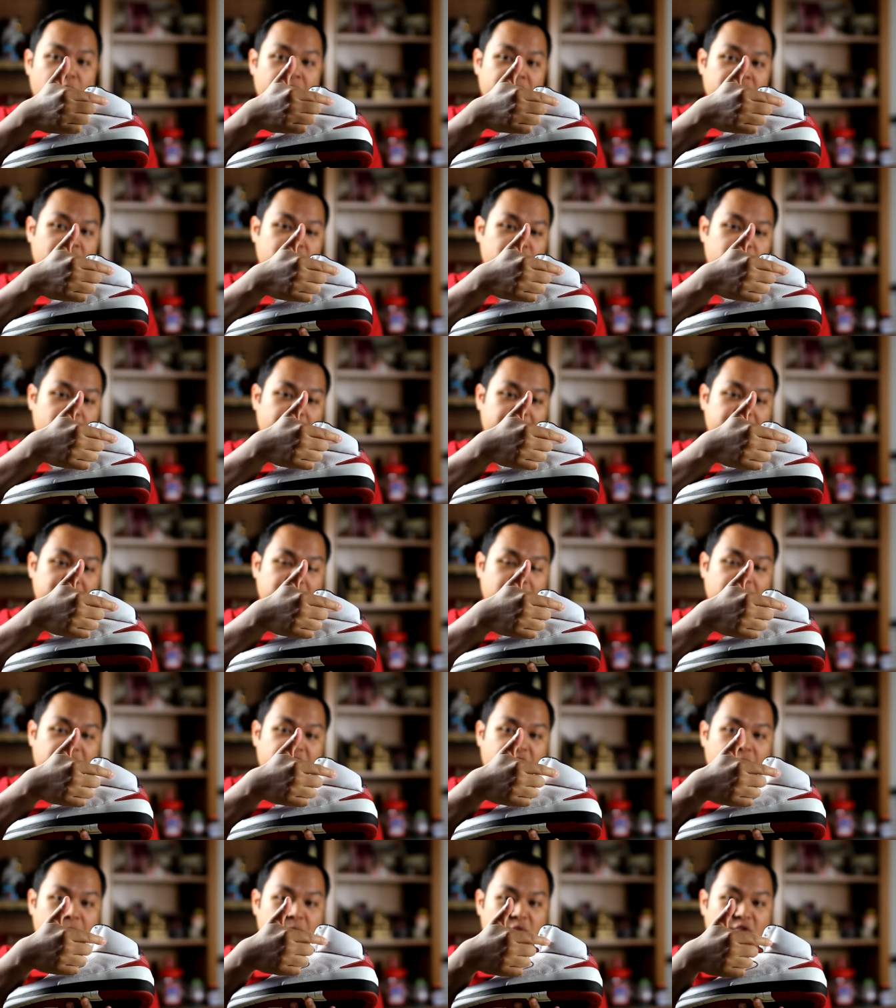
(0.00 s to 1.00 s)
run the risk
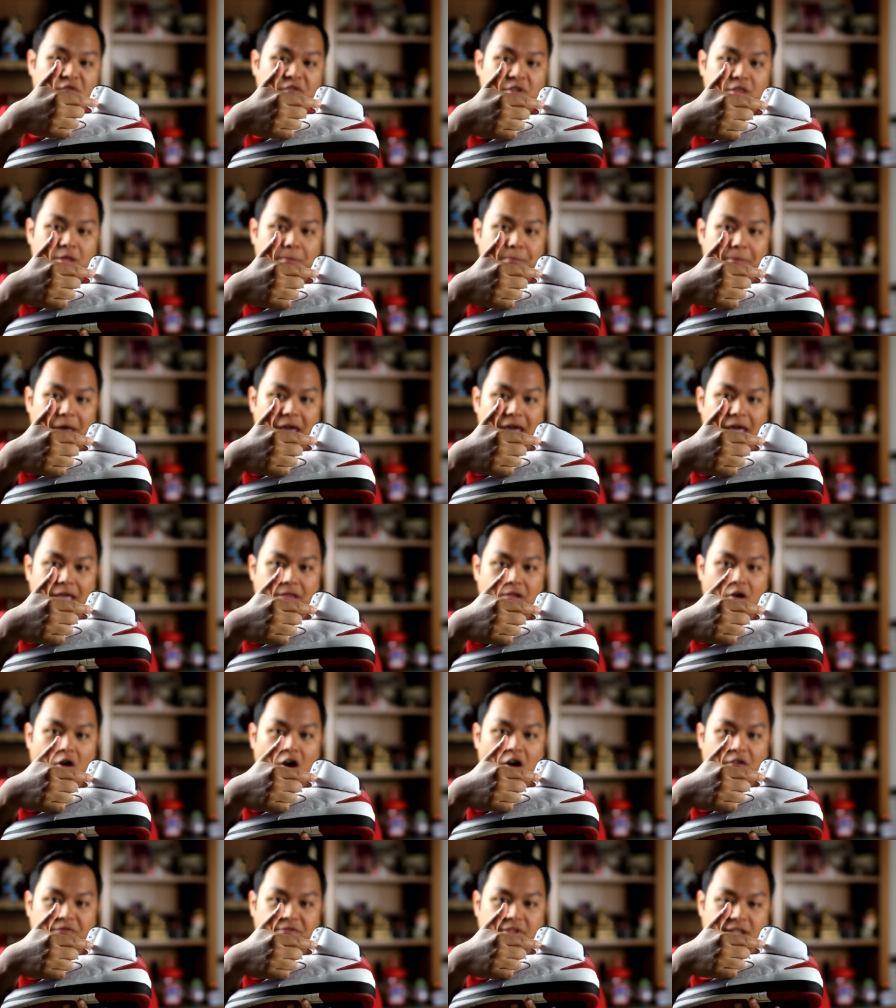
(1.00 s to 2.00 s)
of removing the paint
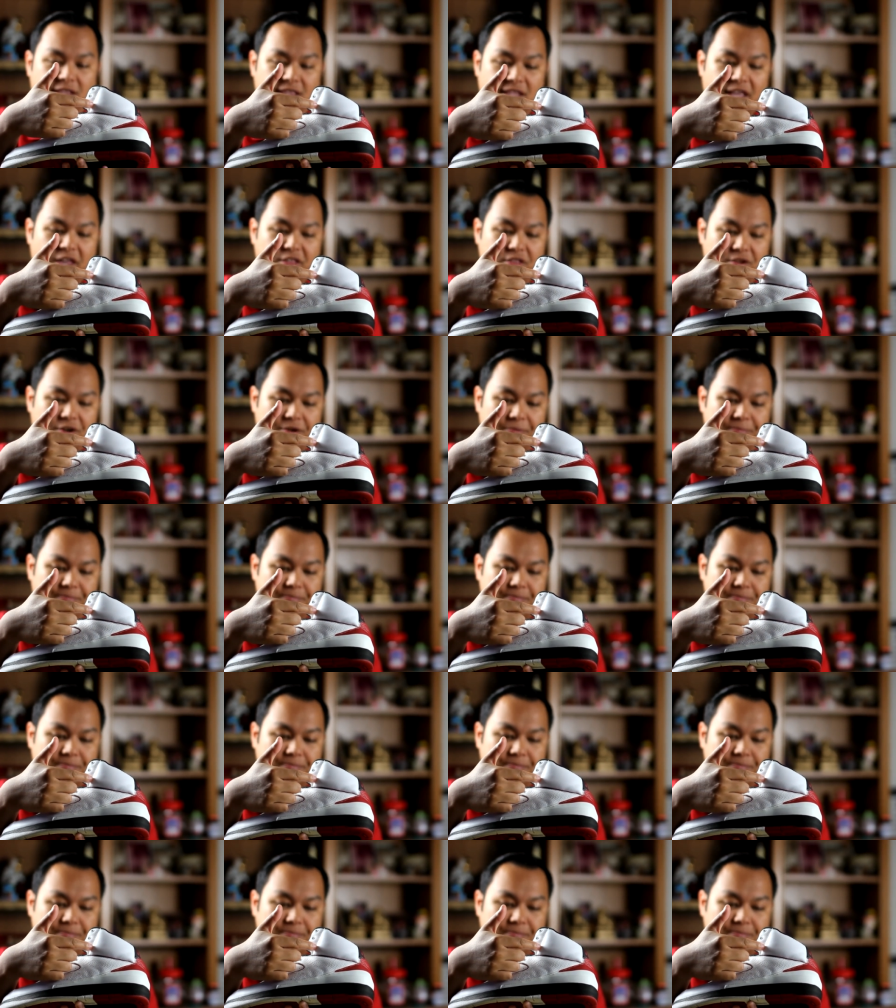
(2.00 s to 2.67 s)
off the leather.